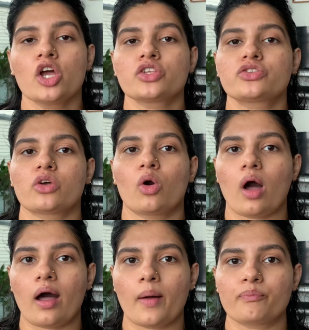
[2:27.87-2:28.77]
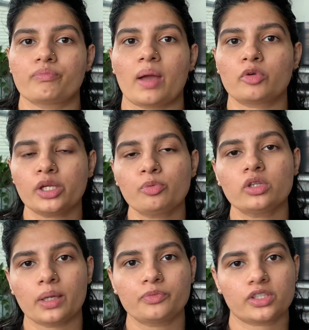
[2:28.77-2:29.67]
So I'm gonna pull
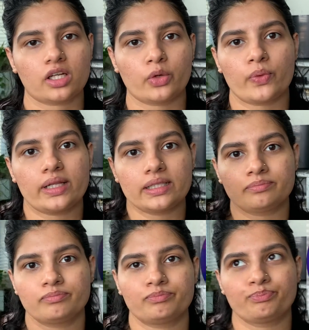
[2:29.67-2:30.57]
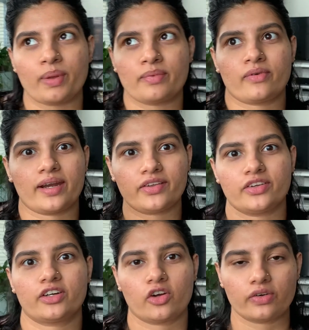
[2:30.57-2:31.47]
up the color wheel maybe right
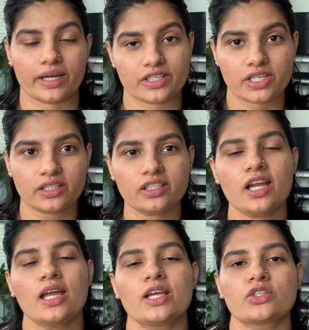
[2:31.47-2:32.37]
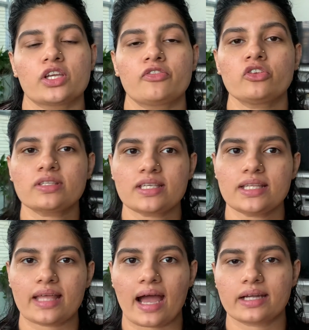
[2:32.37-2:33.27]
here or right here. So if you see
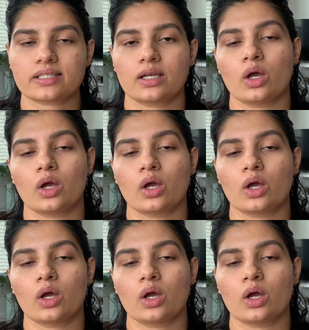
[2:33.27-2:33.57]
that